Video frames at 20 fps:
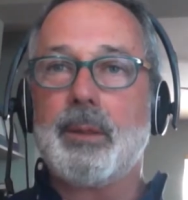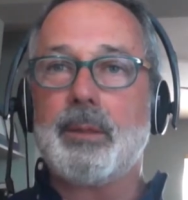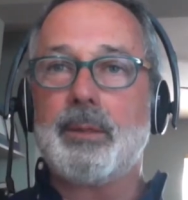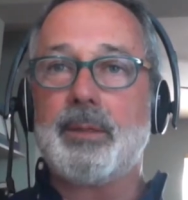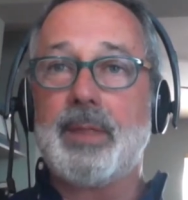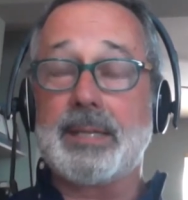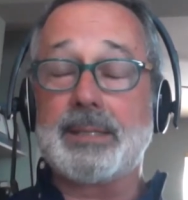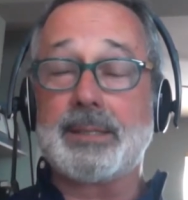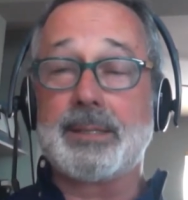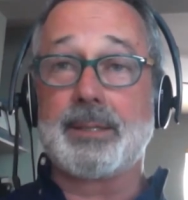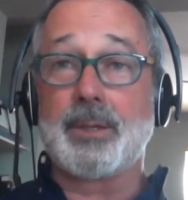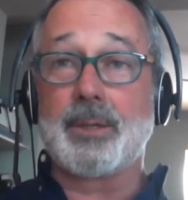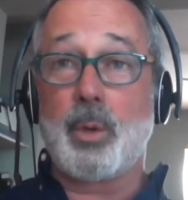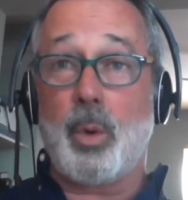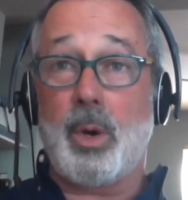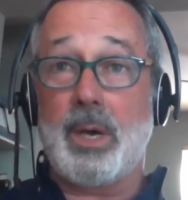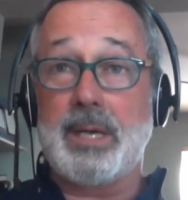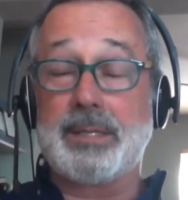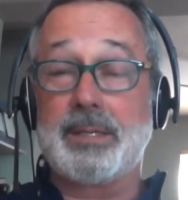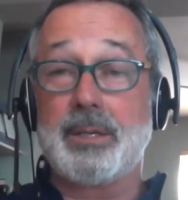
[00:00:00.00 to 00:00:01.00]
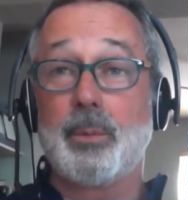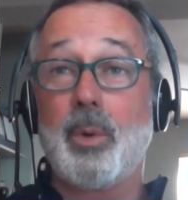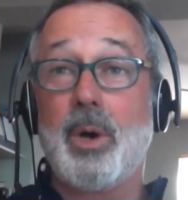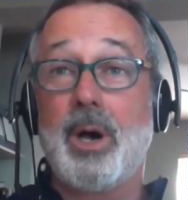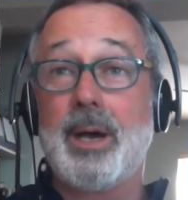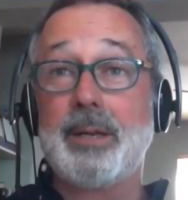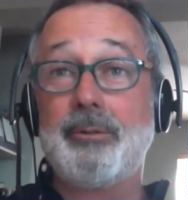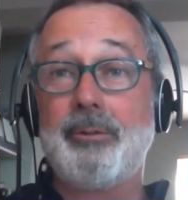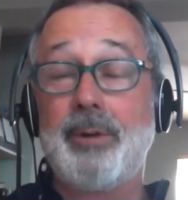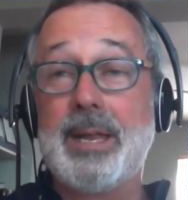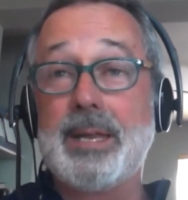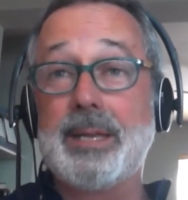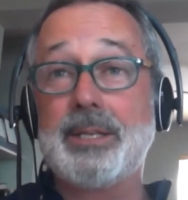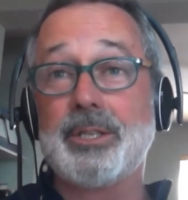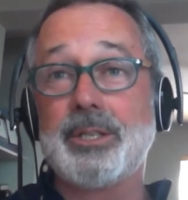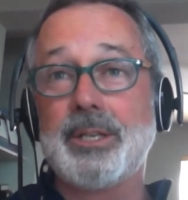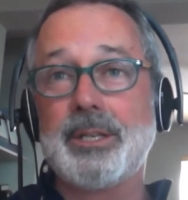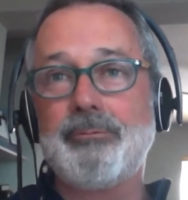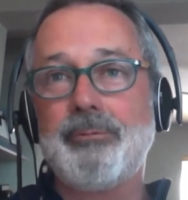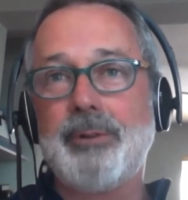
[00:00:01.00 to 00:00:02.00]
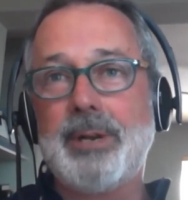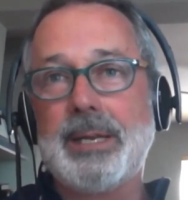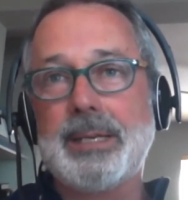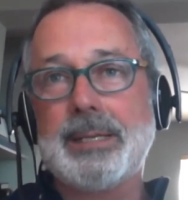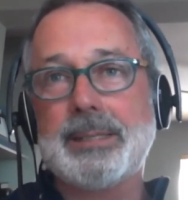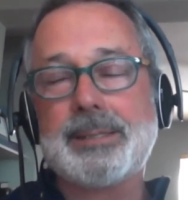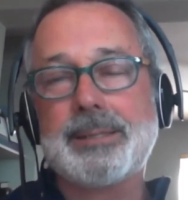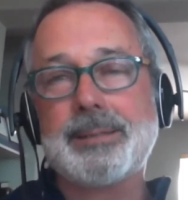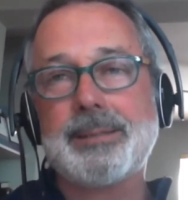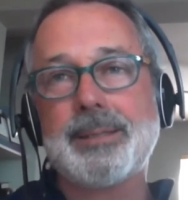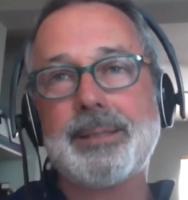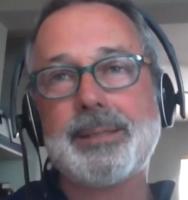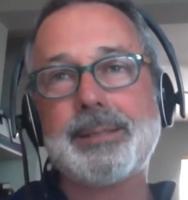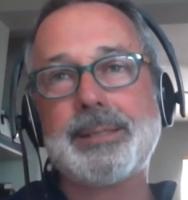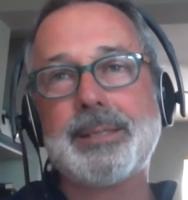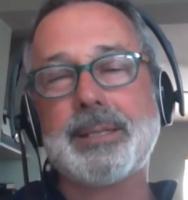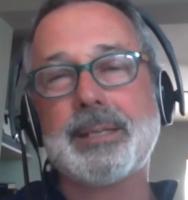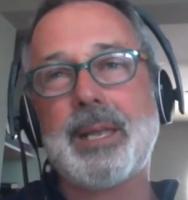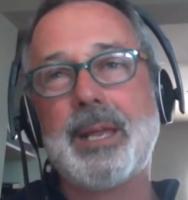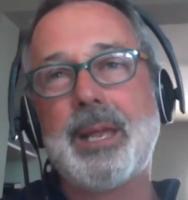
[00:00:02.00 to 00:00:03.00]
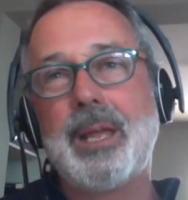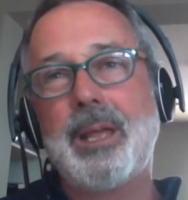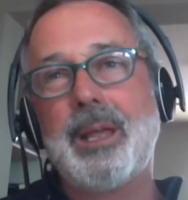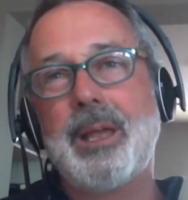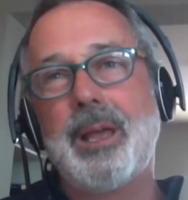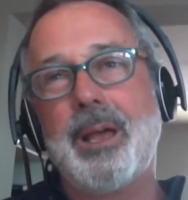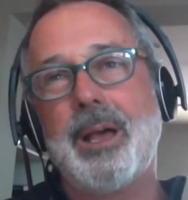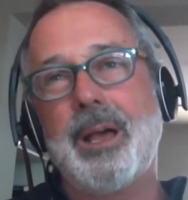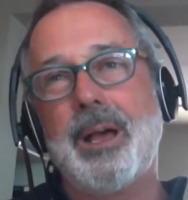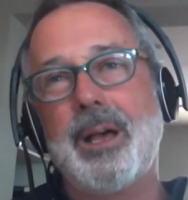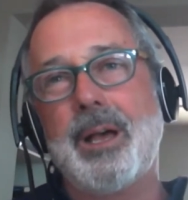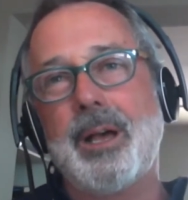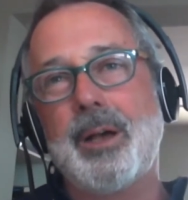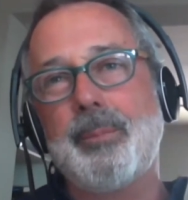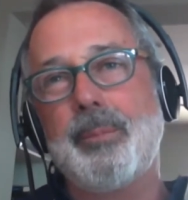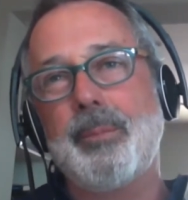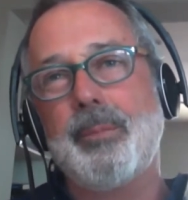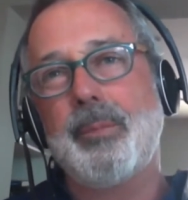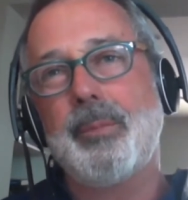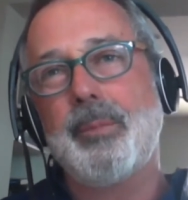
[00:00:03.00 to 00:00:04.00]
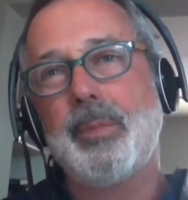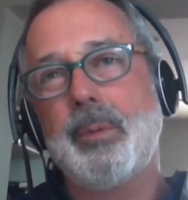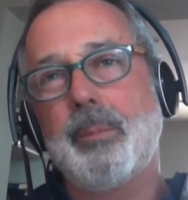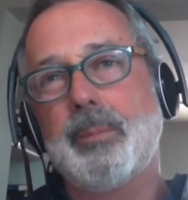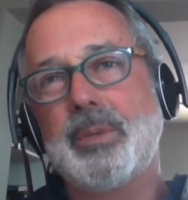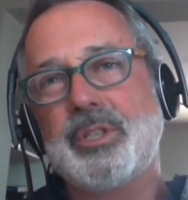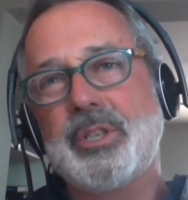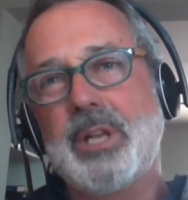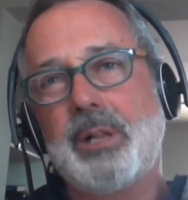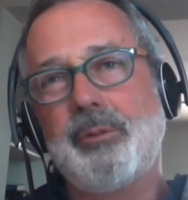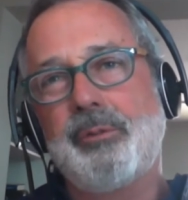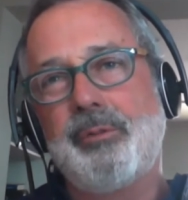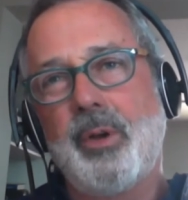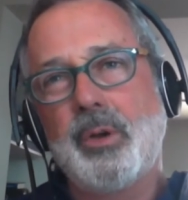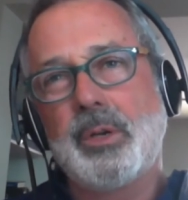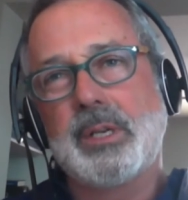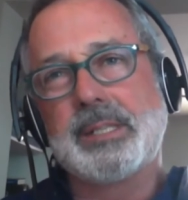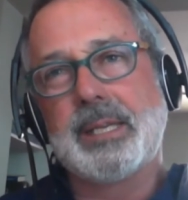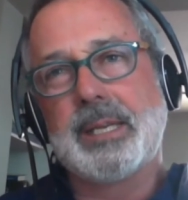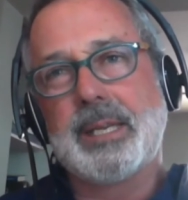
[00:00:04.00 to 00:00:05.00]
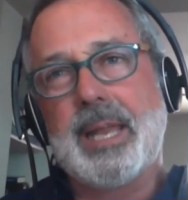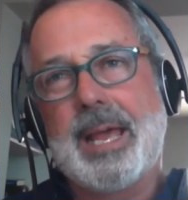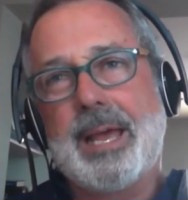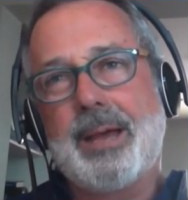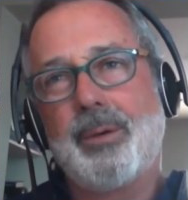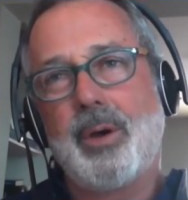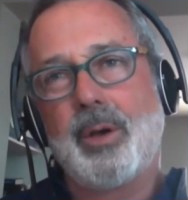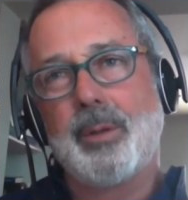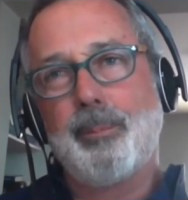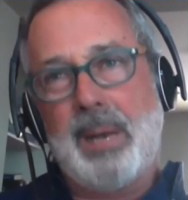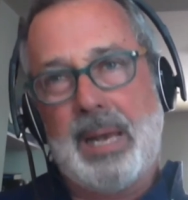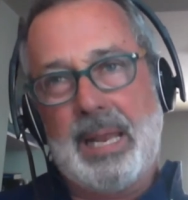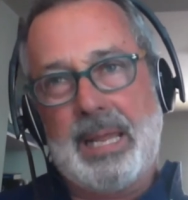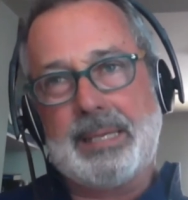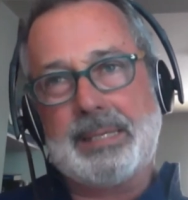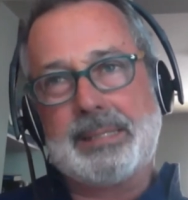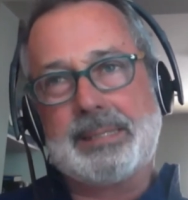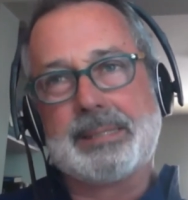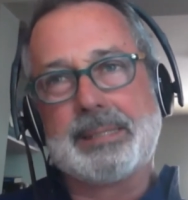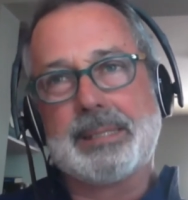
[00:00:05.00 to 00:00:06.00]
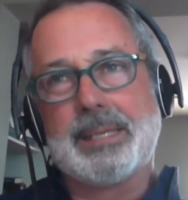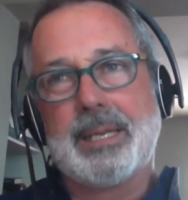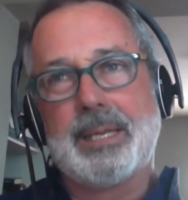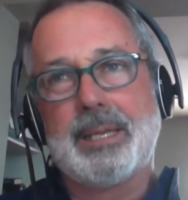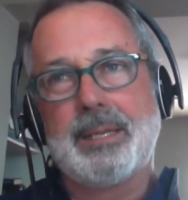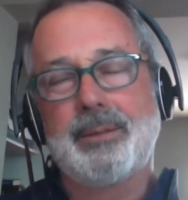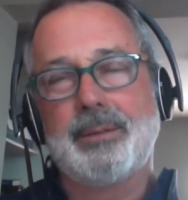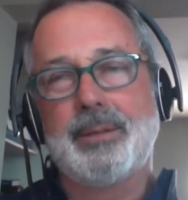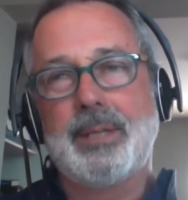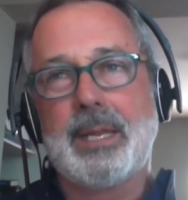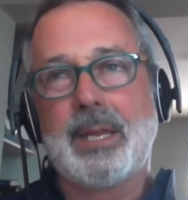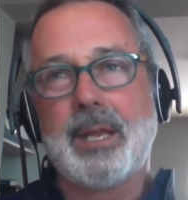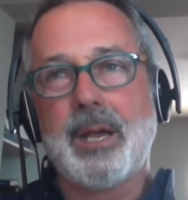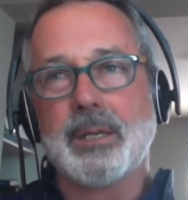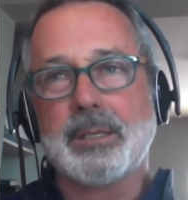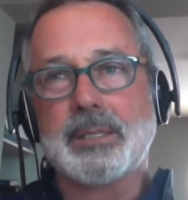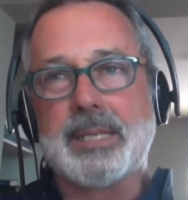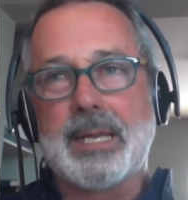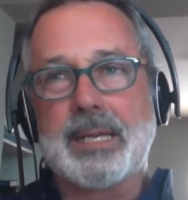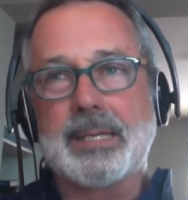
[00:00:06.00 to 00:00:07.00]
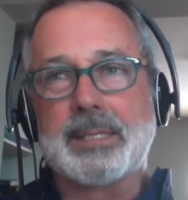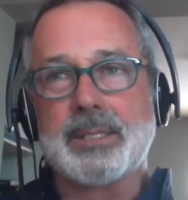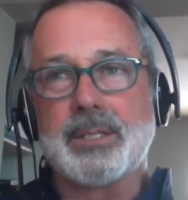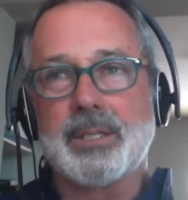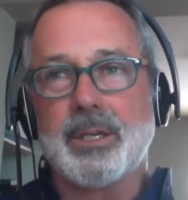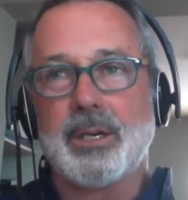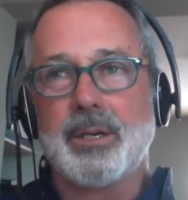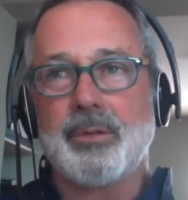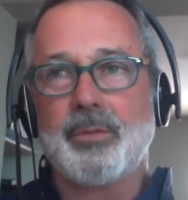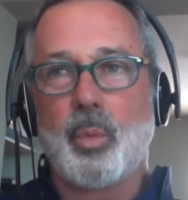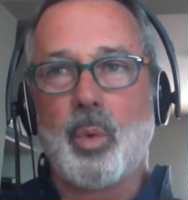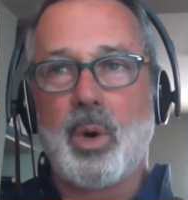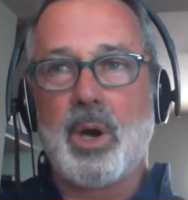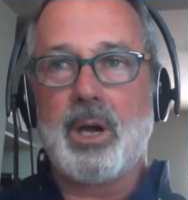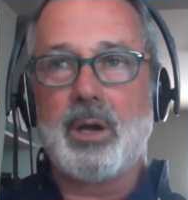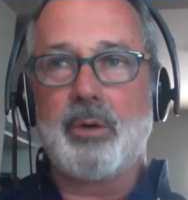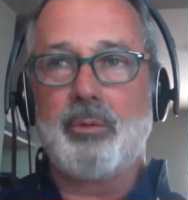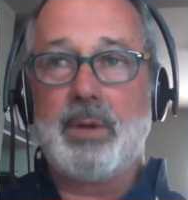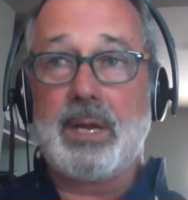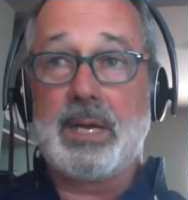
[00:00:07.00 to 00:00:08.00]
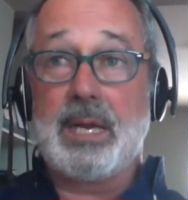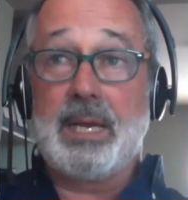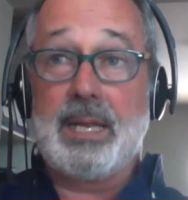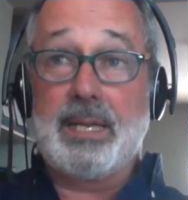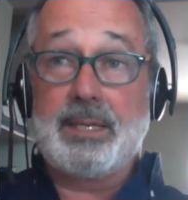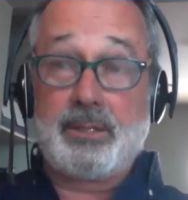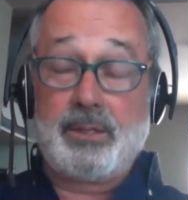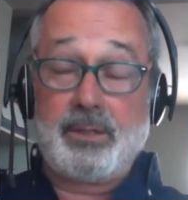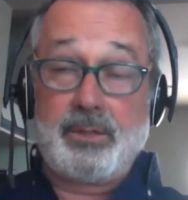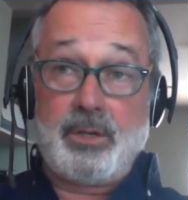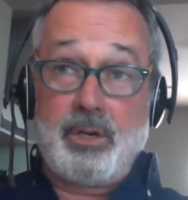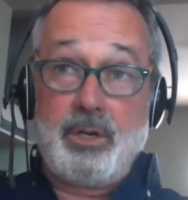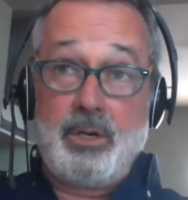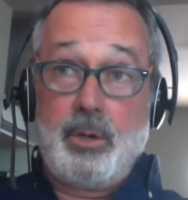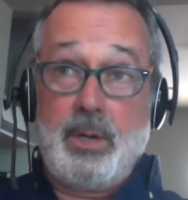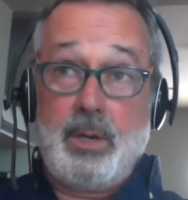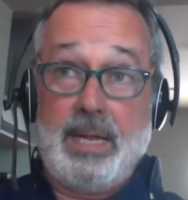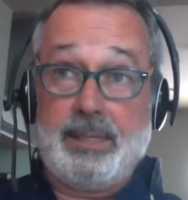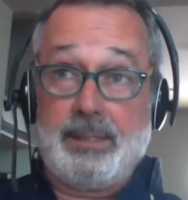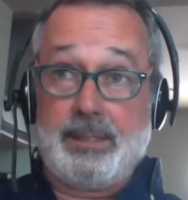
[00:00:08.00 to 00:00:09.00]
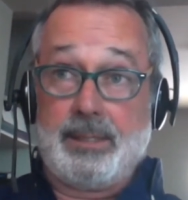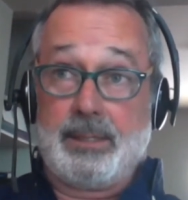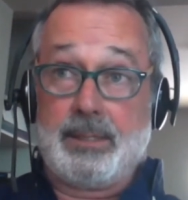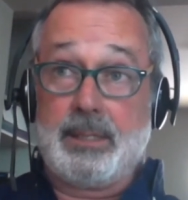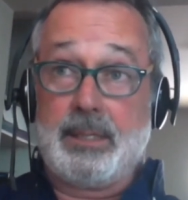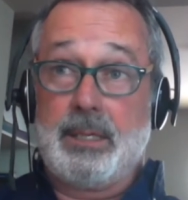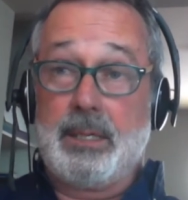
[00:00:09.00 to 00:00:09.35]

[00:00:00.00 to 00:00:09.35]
That's quite a wide range in rates, isn't it? Michelle, focusing now on place in the context of where regulators are located,